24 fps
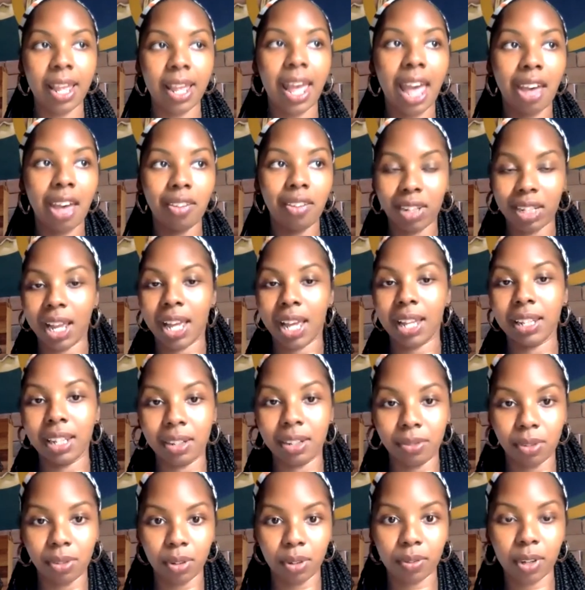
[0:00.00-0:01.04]
having that
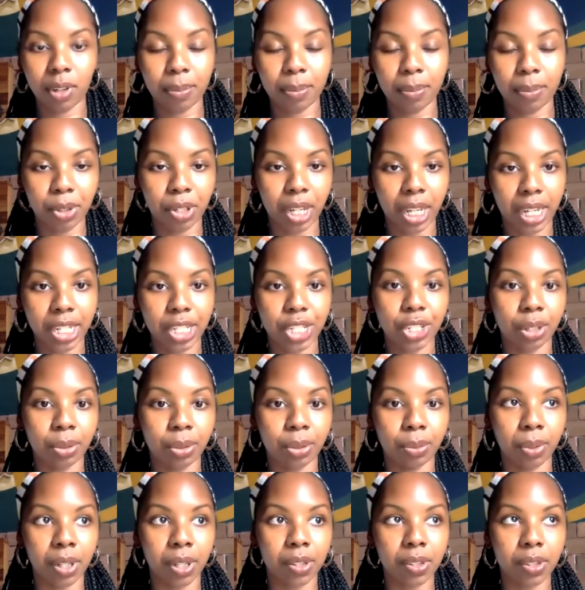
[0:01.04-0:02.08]
level of
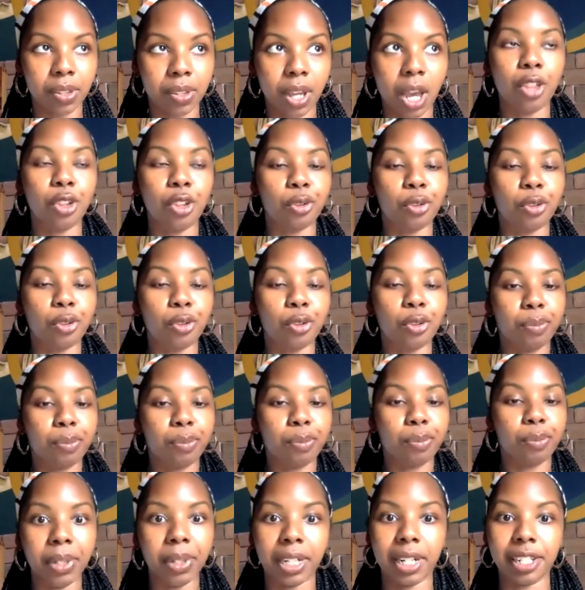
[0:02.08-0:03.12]
communication with other
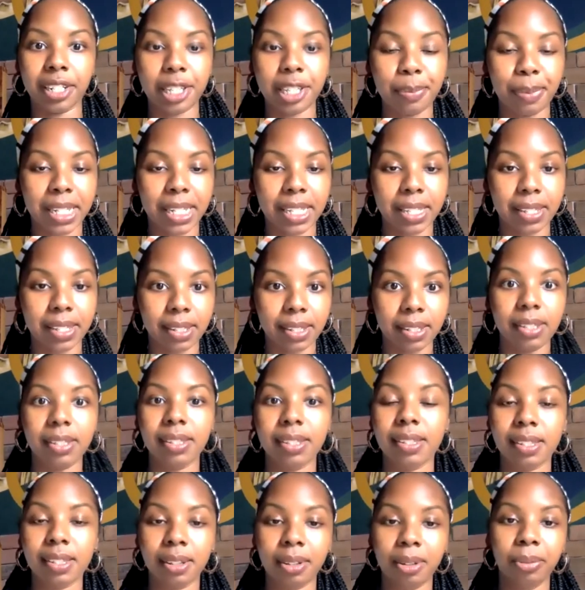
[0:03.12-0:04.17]
people in our
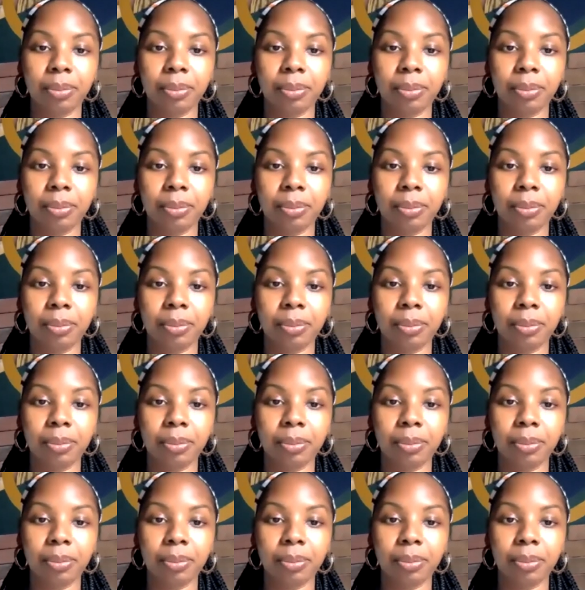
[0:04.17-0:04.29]
spaces.